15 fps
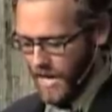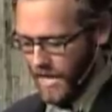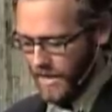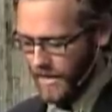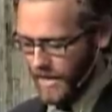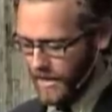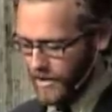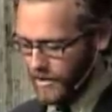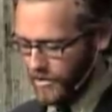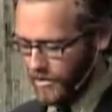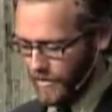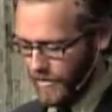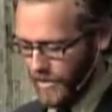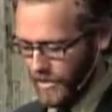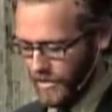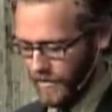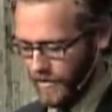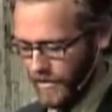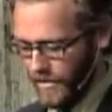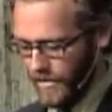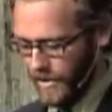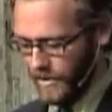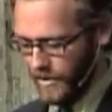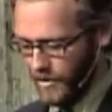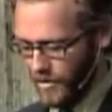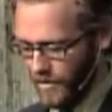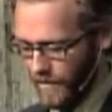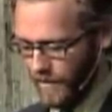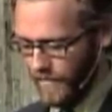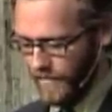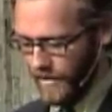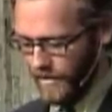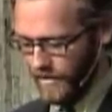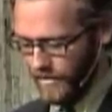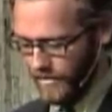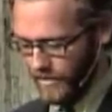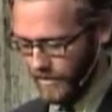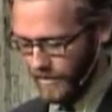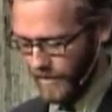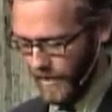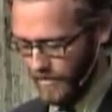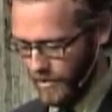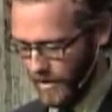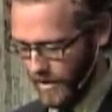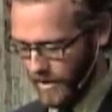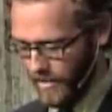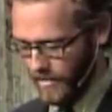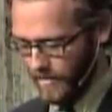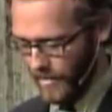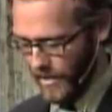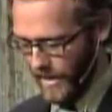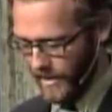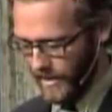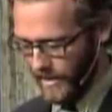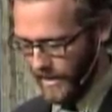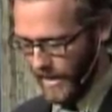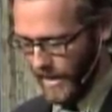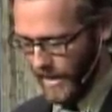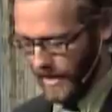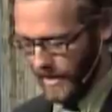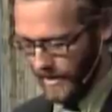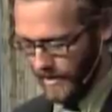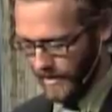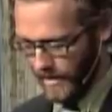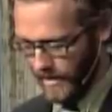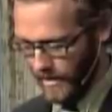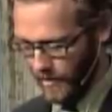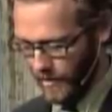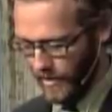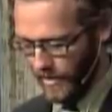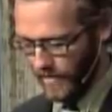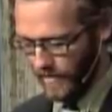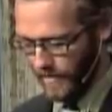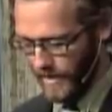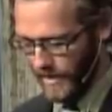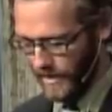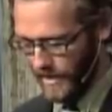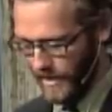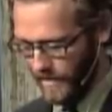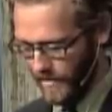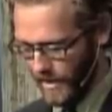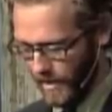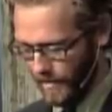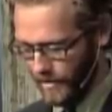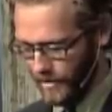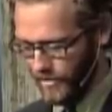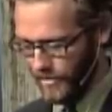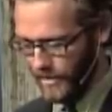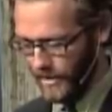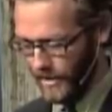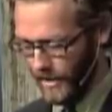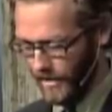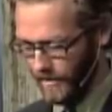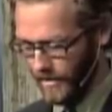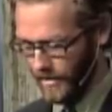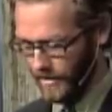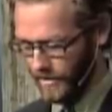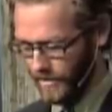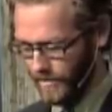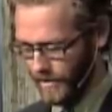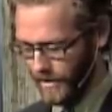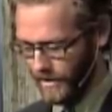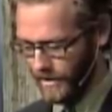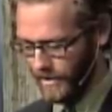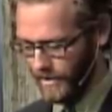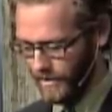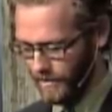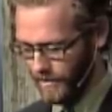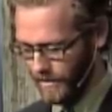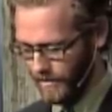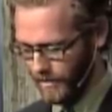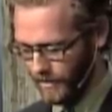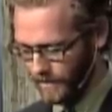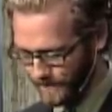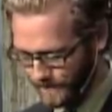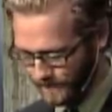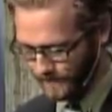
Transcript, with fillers: And thank you so much for the things that you have revealed to my brother and Brandon and I, and that we've been given the opportunity to come here and speak to these people.